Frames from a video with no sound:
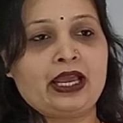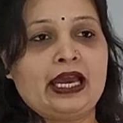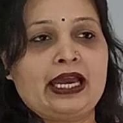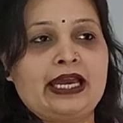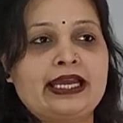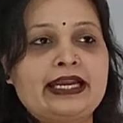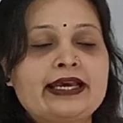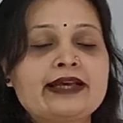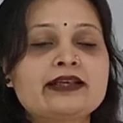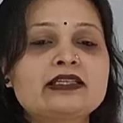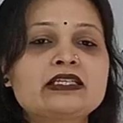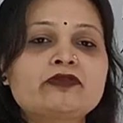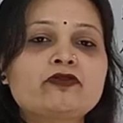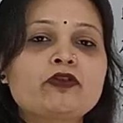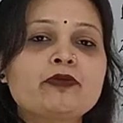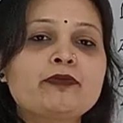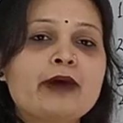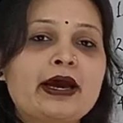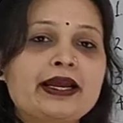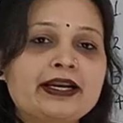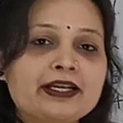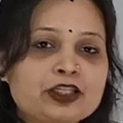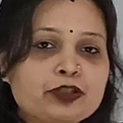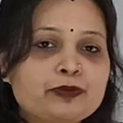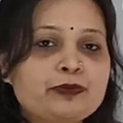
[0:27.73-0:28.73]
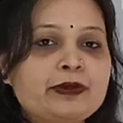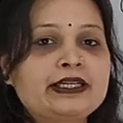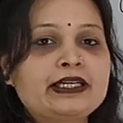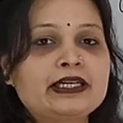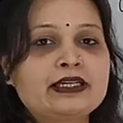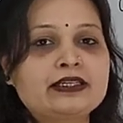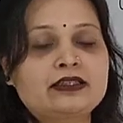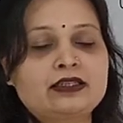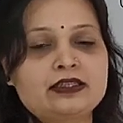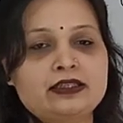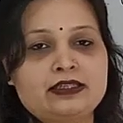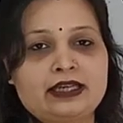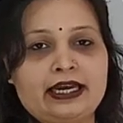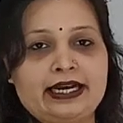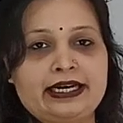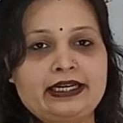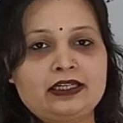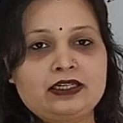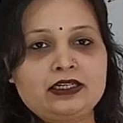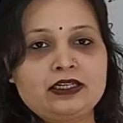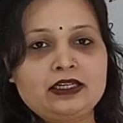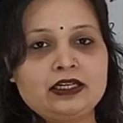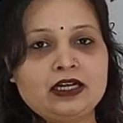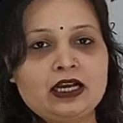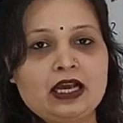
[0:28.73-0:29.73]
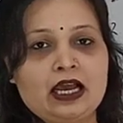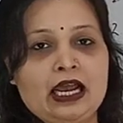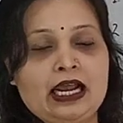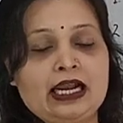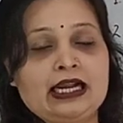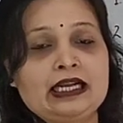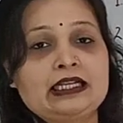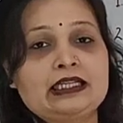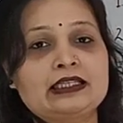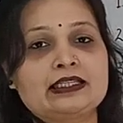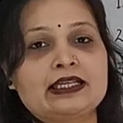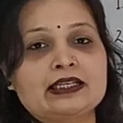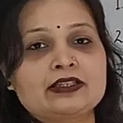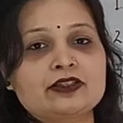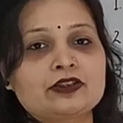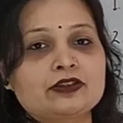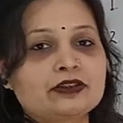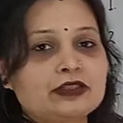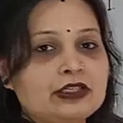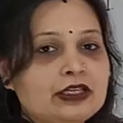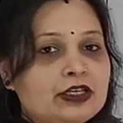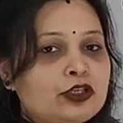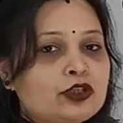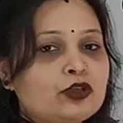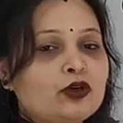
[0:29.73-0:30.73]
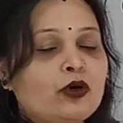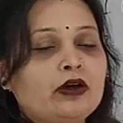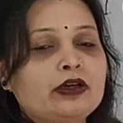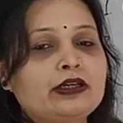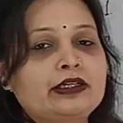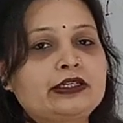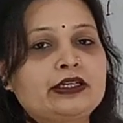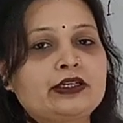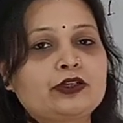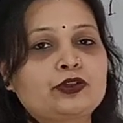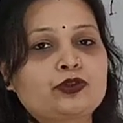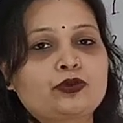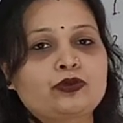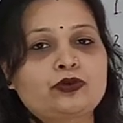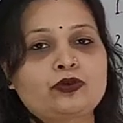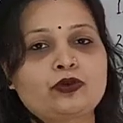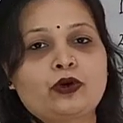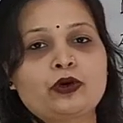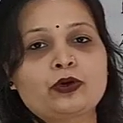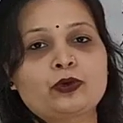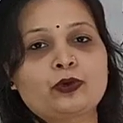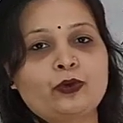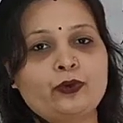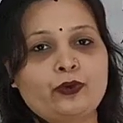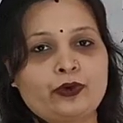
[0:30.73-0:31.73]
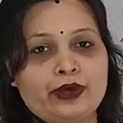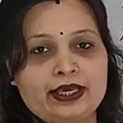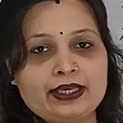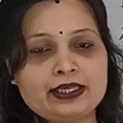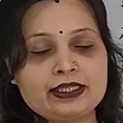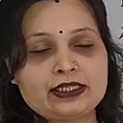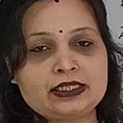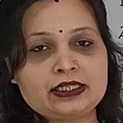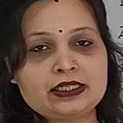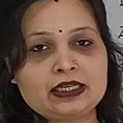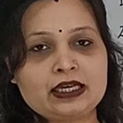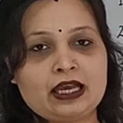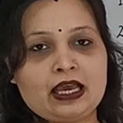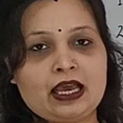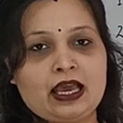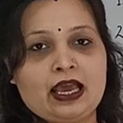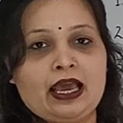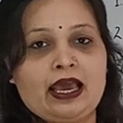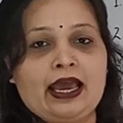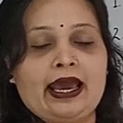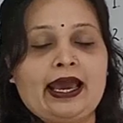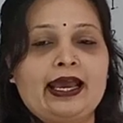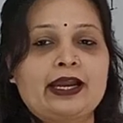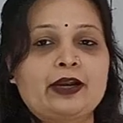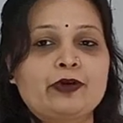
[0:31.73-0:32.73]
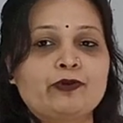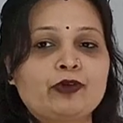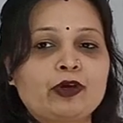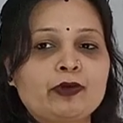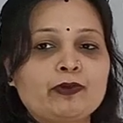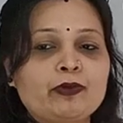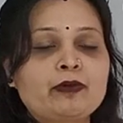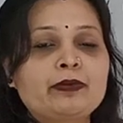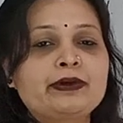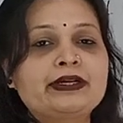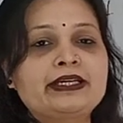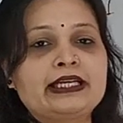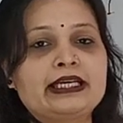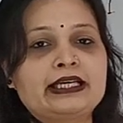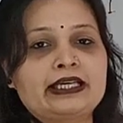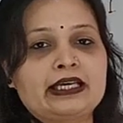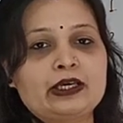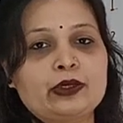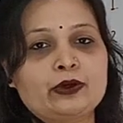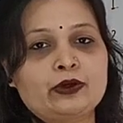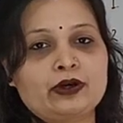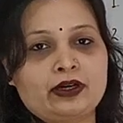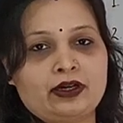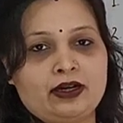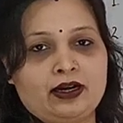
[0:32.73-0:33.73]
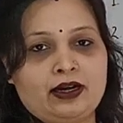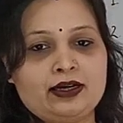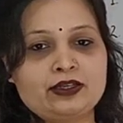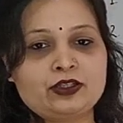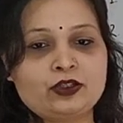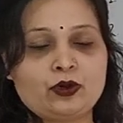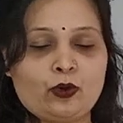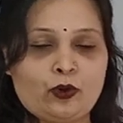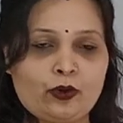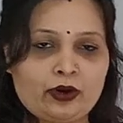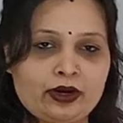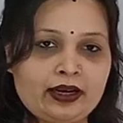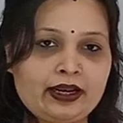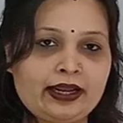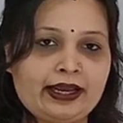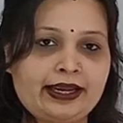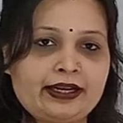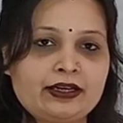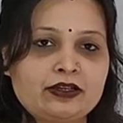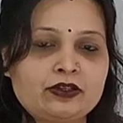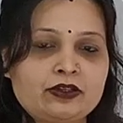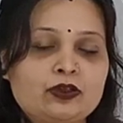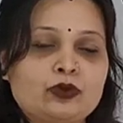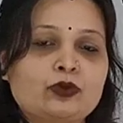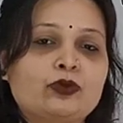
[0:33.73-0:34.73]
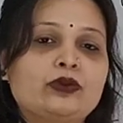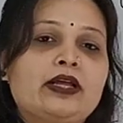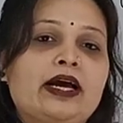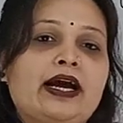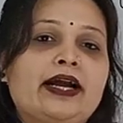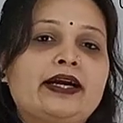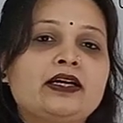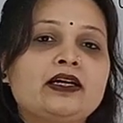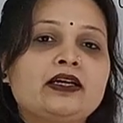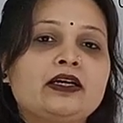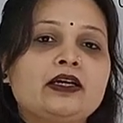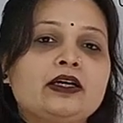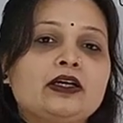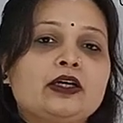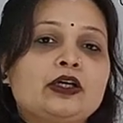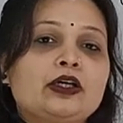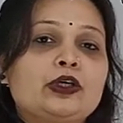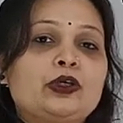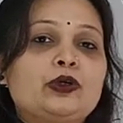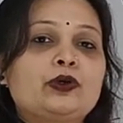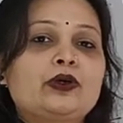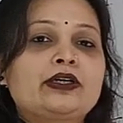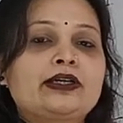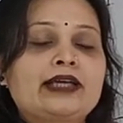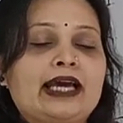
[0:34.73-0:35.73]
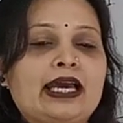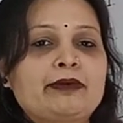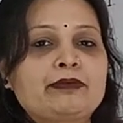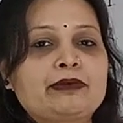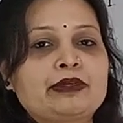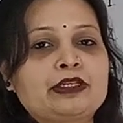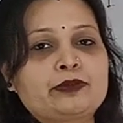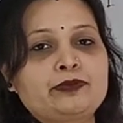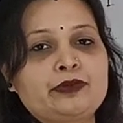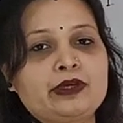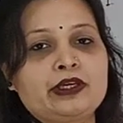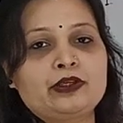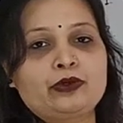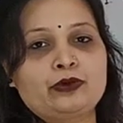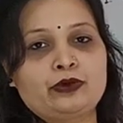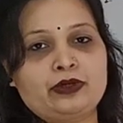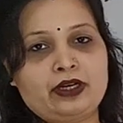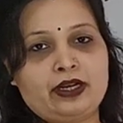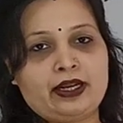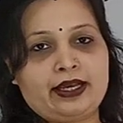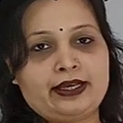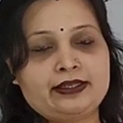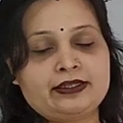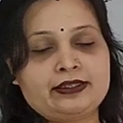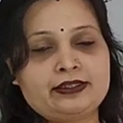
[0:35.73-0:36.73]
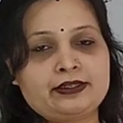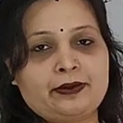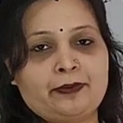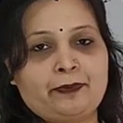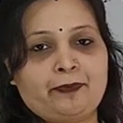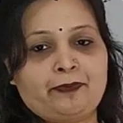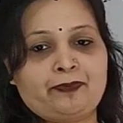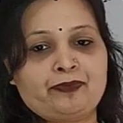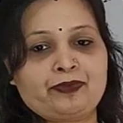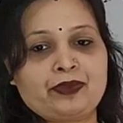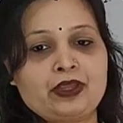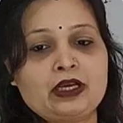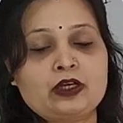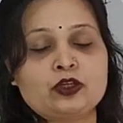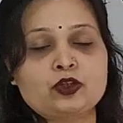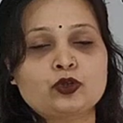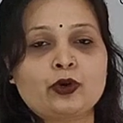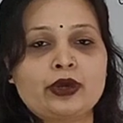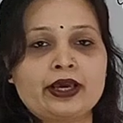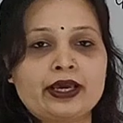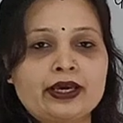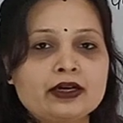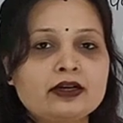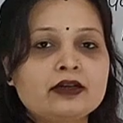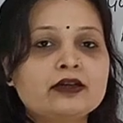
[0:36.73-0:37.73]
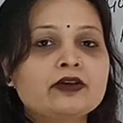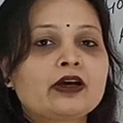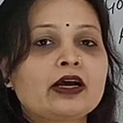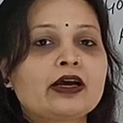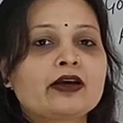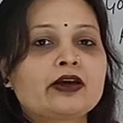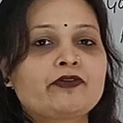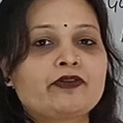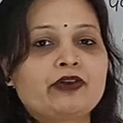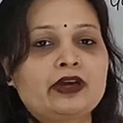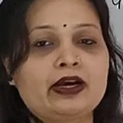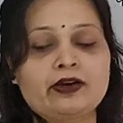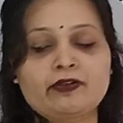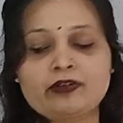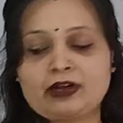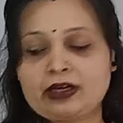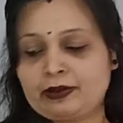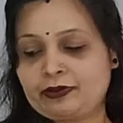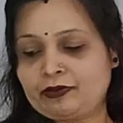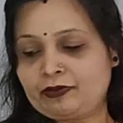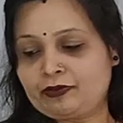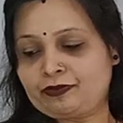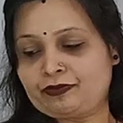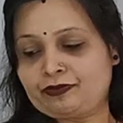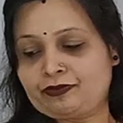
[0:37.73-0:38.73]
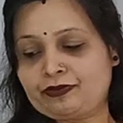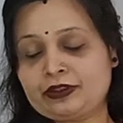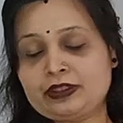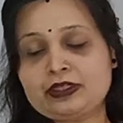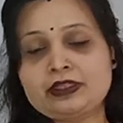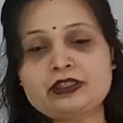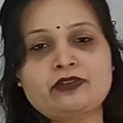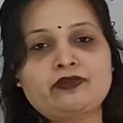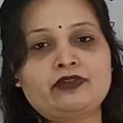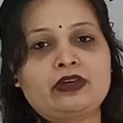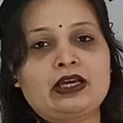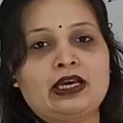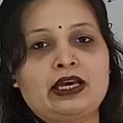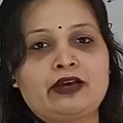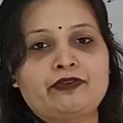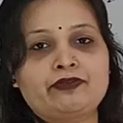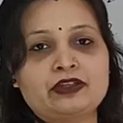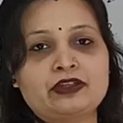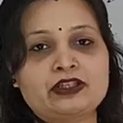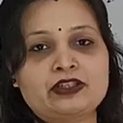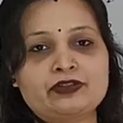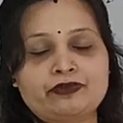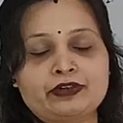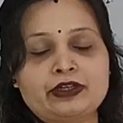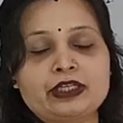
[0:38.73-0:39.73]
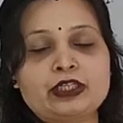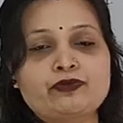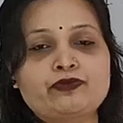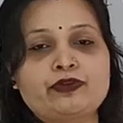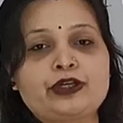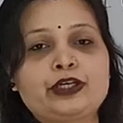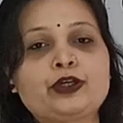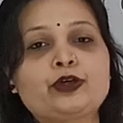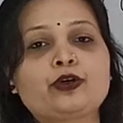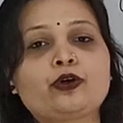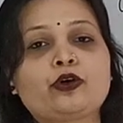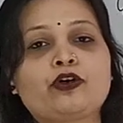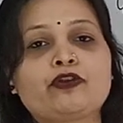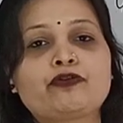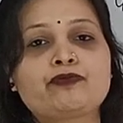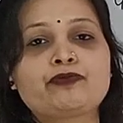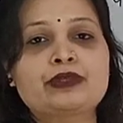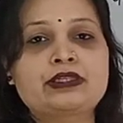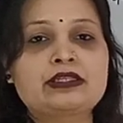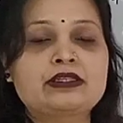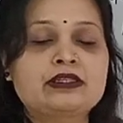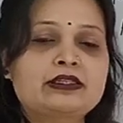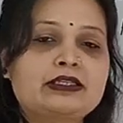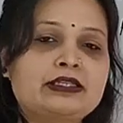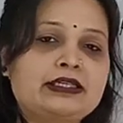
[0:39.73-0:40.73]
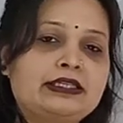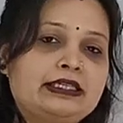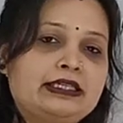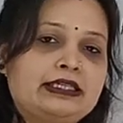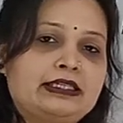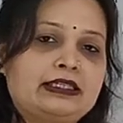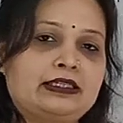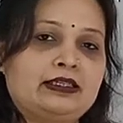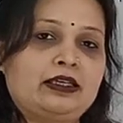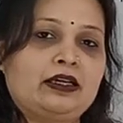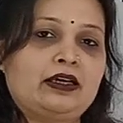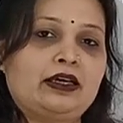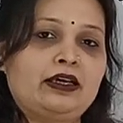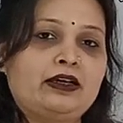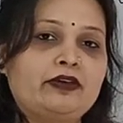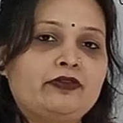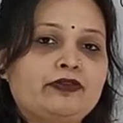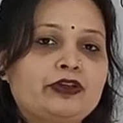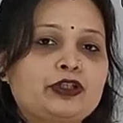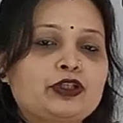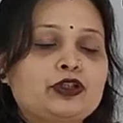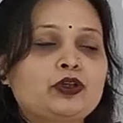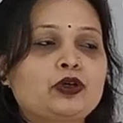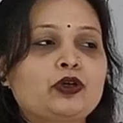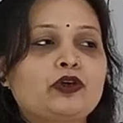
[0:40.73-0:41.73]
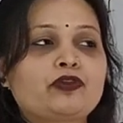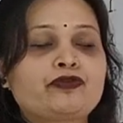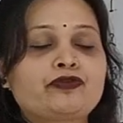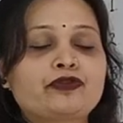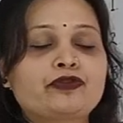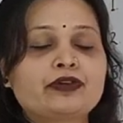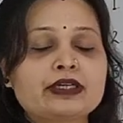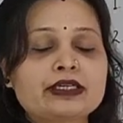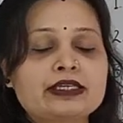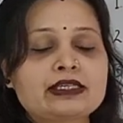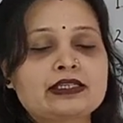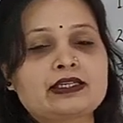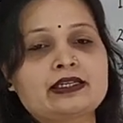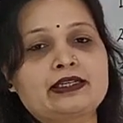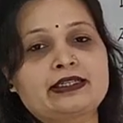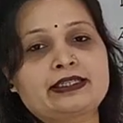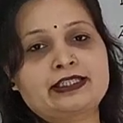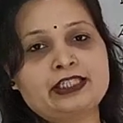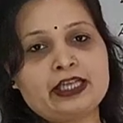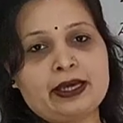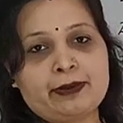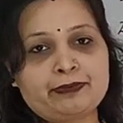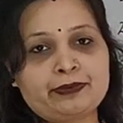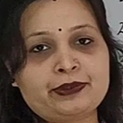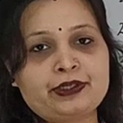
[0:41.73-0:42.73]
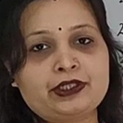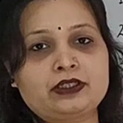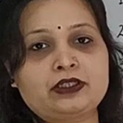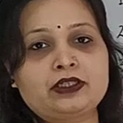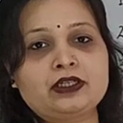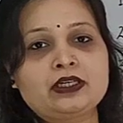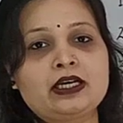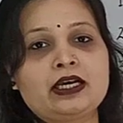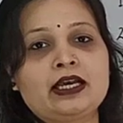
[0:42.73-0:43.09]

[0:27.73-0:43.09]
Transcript: And hence our management has decided that these holidays should not go waste and we will be taking your class online so that your time is being utilized. So here we have this first video of business studies in which your first chapter,